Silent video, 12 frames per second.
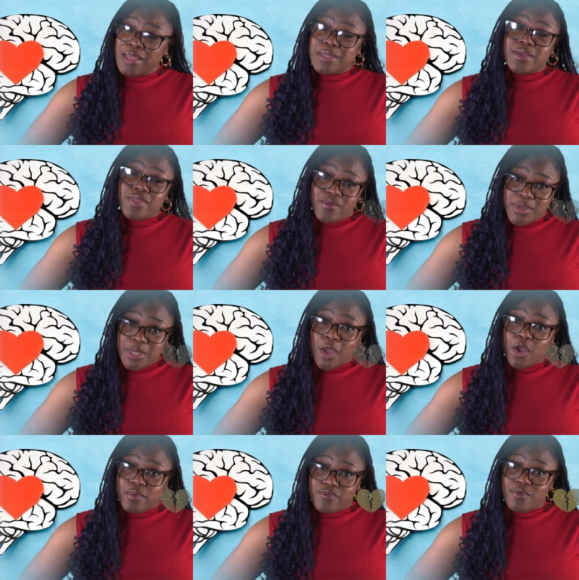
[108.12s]
So there is
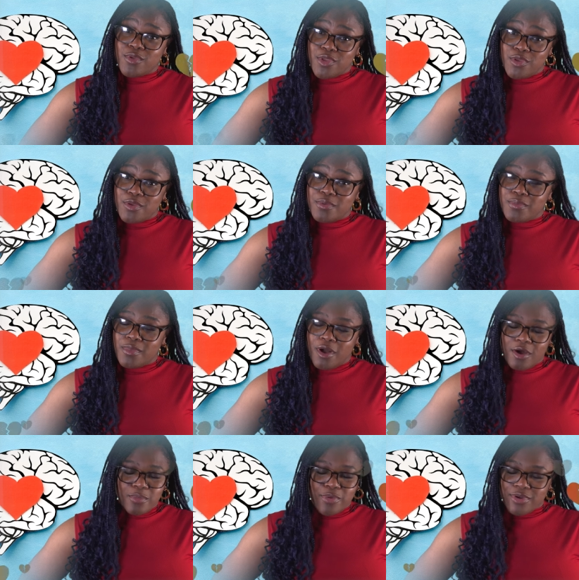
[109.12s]
hope for all you
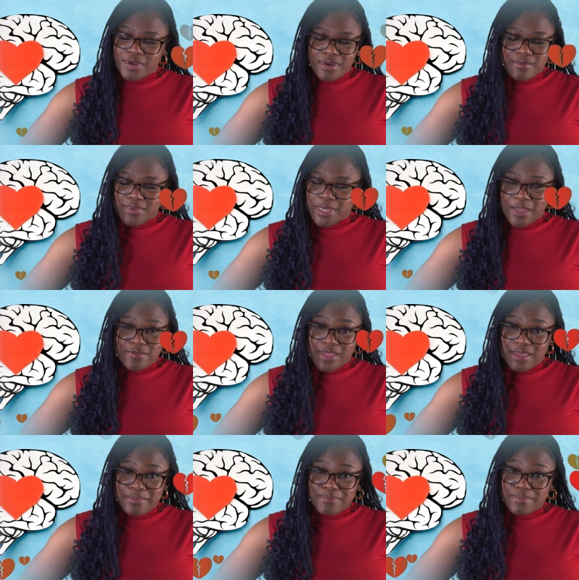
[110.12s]
heartbroken lovers out
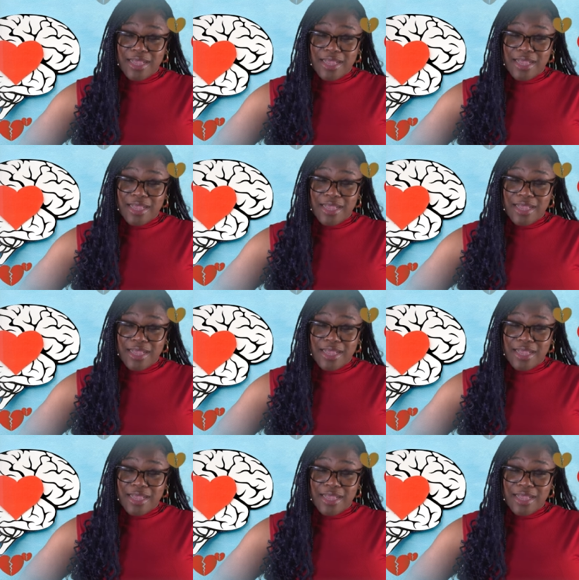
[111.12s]
there,